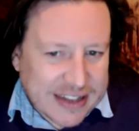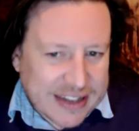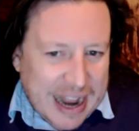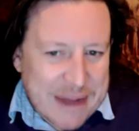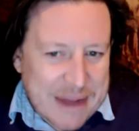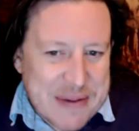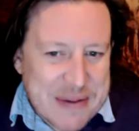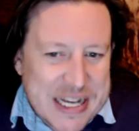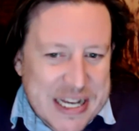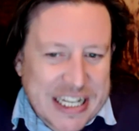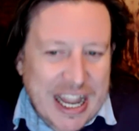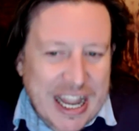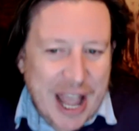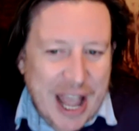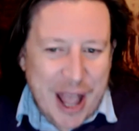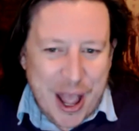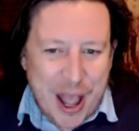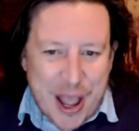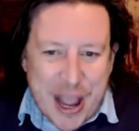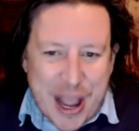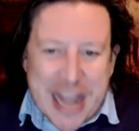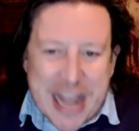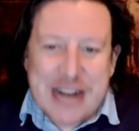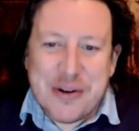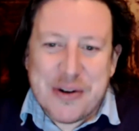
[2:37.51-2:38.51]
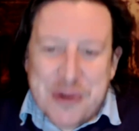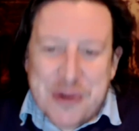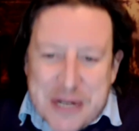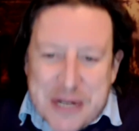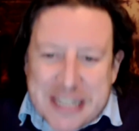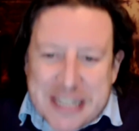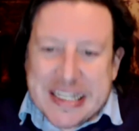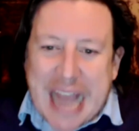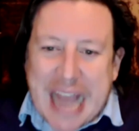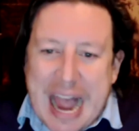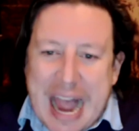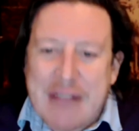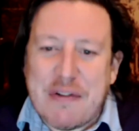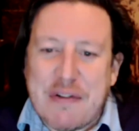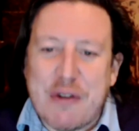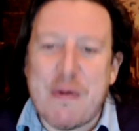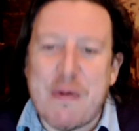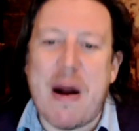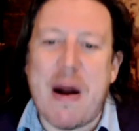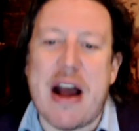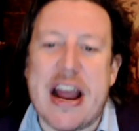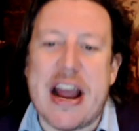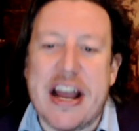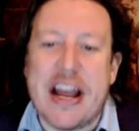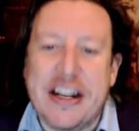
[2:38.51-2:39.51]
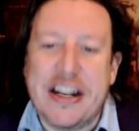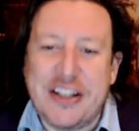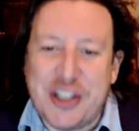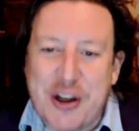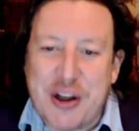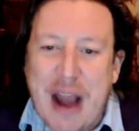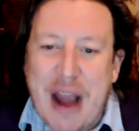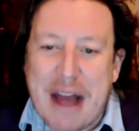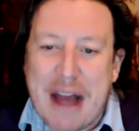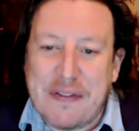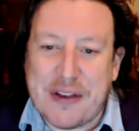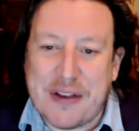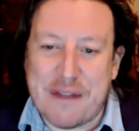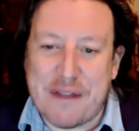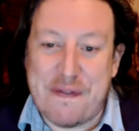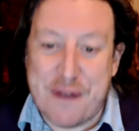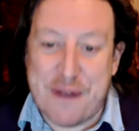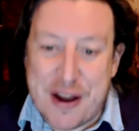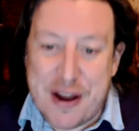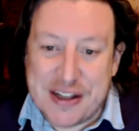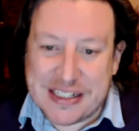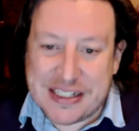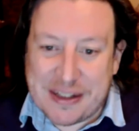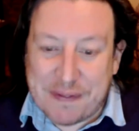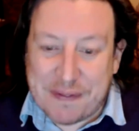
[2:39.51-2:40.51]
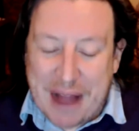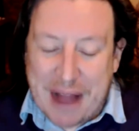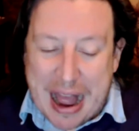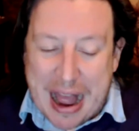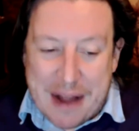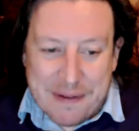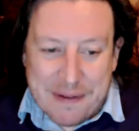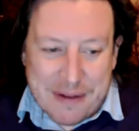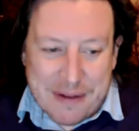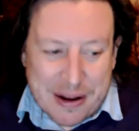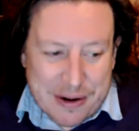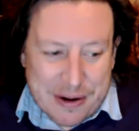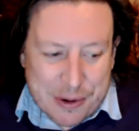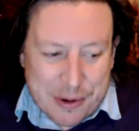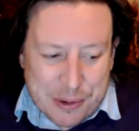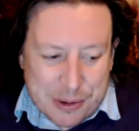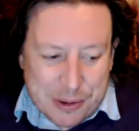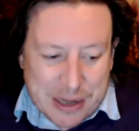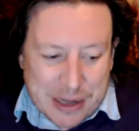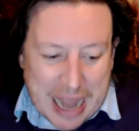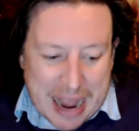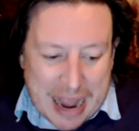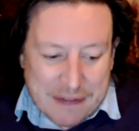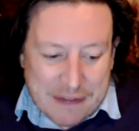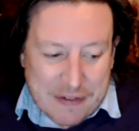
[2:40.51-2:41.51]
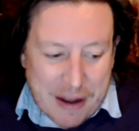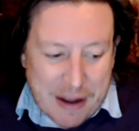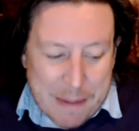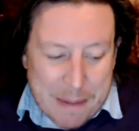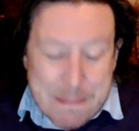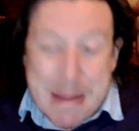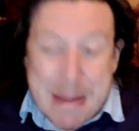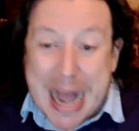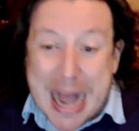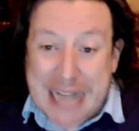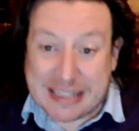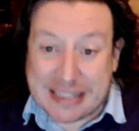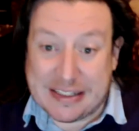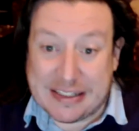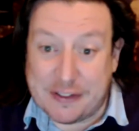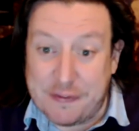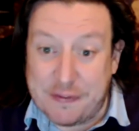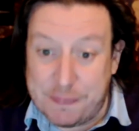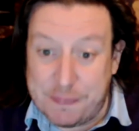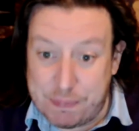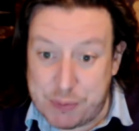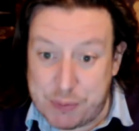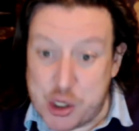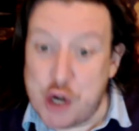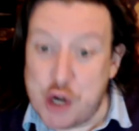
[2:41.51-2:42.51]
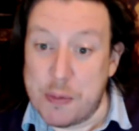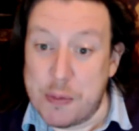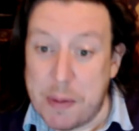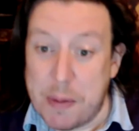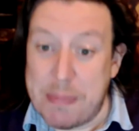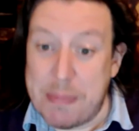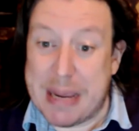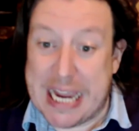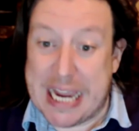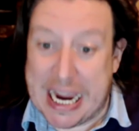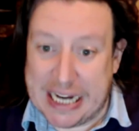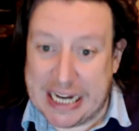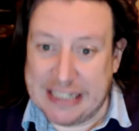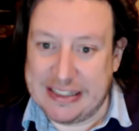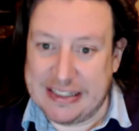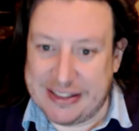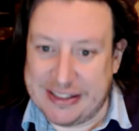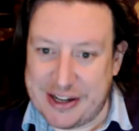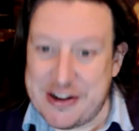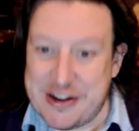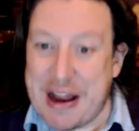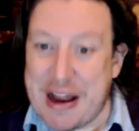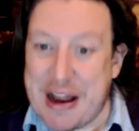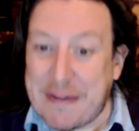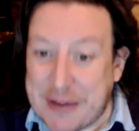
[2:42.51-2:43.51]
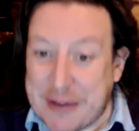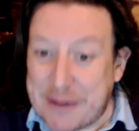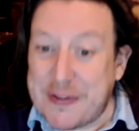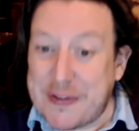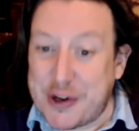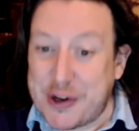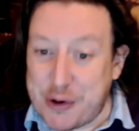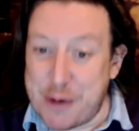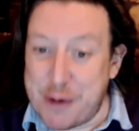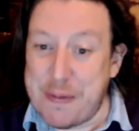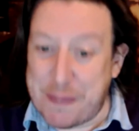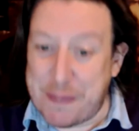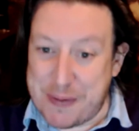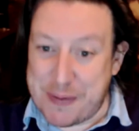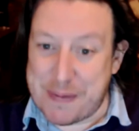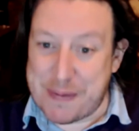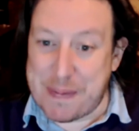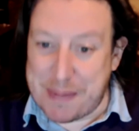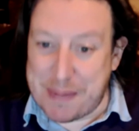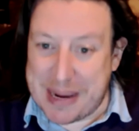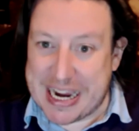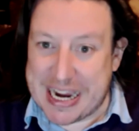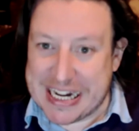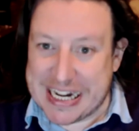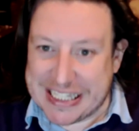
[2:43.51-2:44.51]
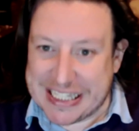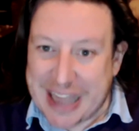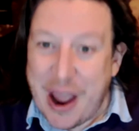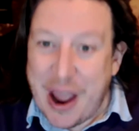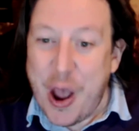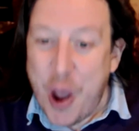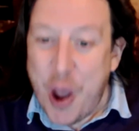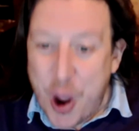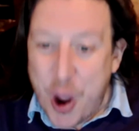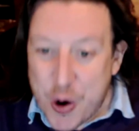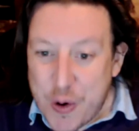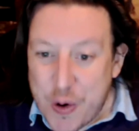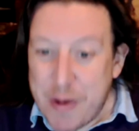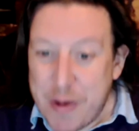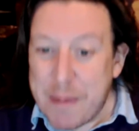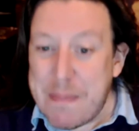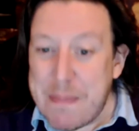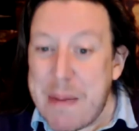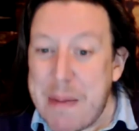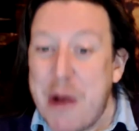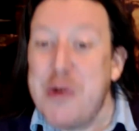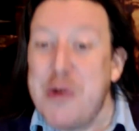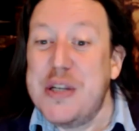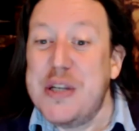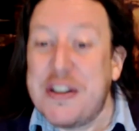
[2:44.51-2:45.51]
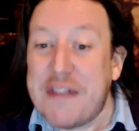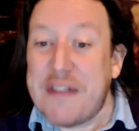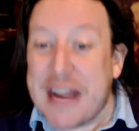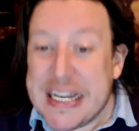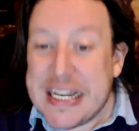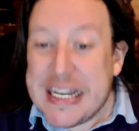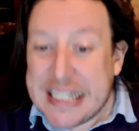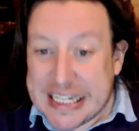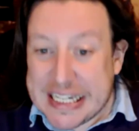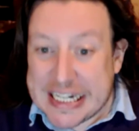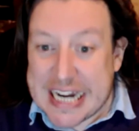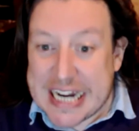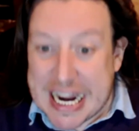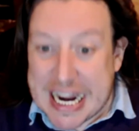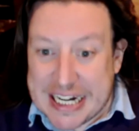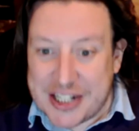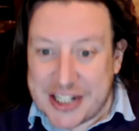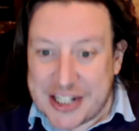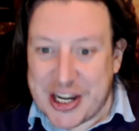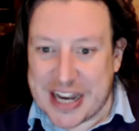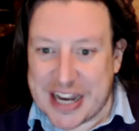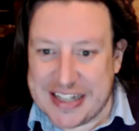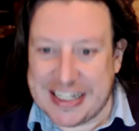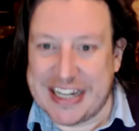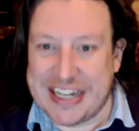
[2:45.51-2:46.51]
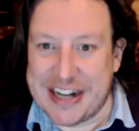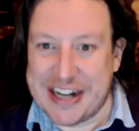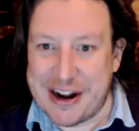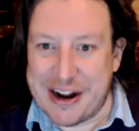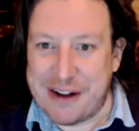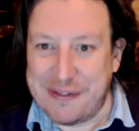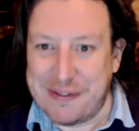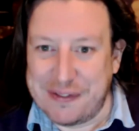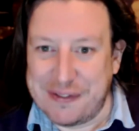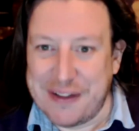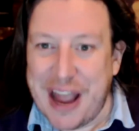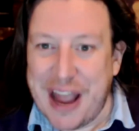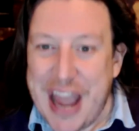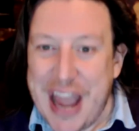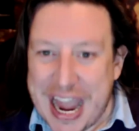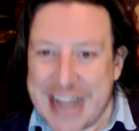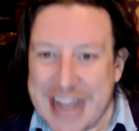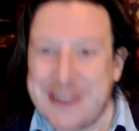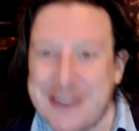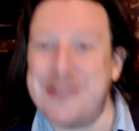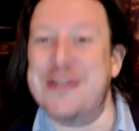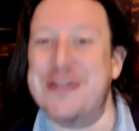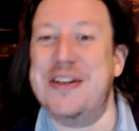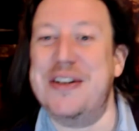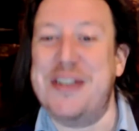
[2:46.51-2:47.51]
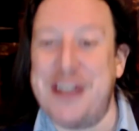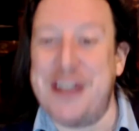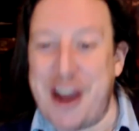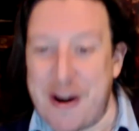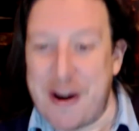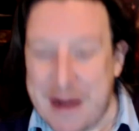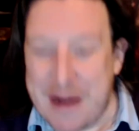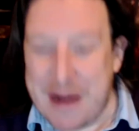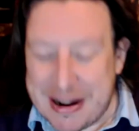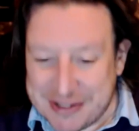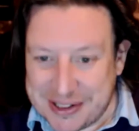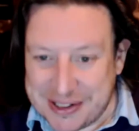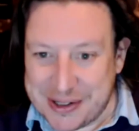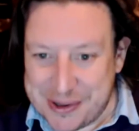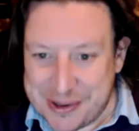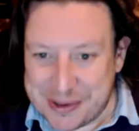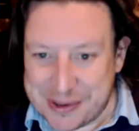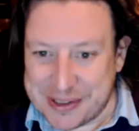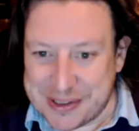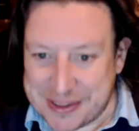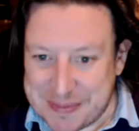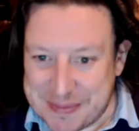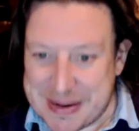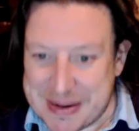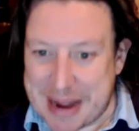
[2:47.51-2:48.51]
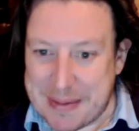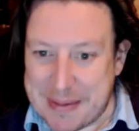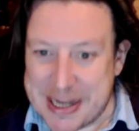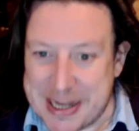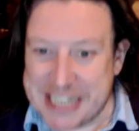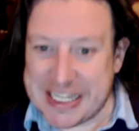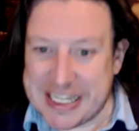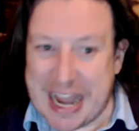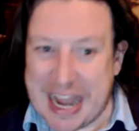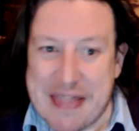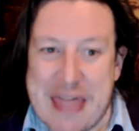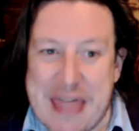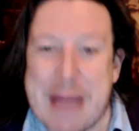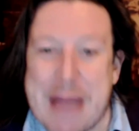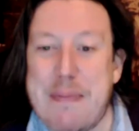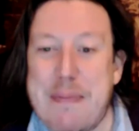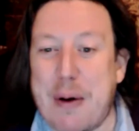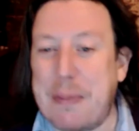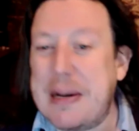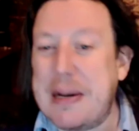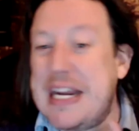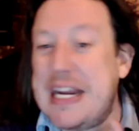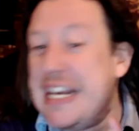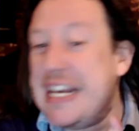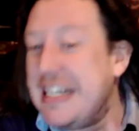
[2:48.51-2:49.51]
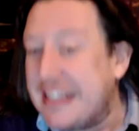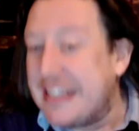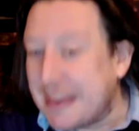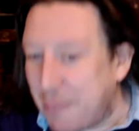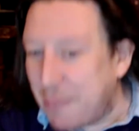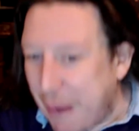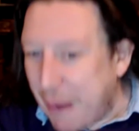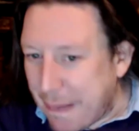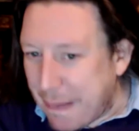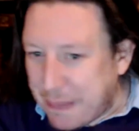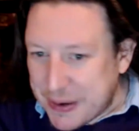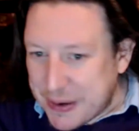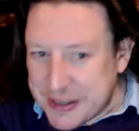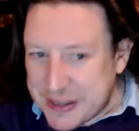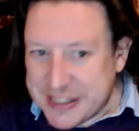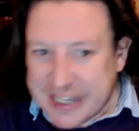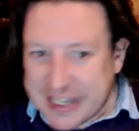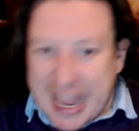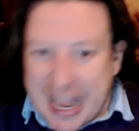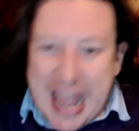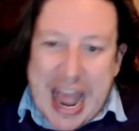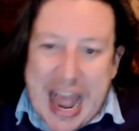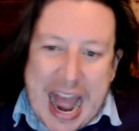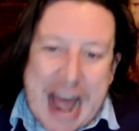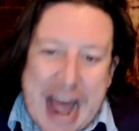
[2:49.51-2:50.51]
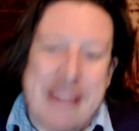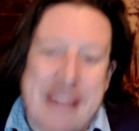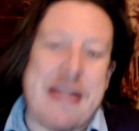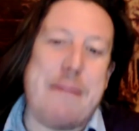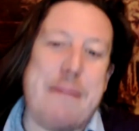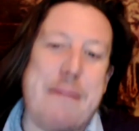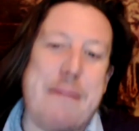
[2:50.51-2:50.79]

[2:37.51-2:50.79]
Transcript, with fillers: I mean, in order to have a riot, you have to first of all have a mass of human beings. You have to have a group of human beings who are motivated and energetic enough in order to go out and cause some damage. And they probably need some weapons, and they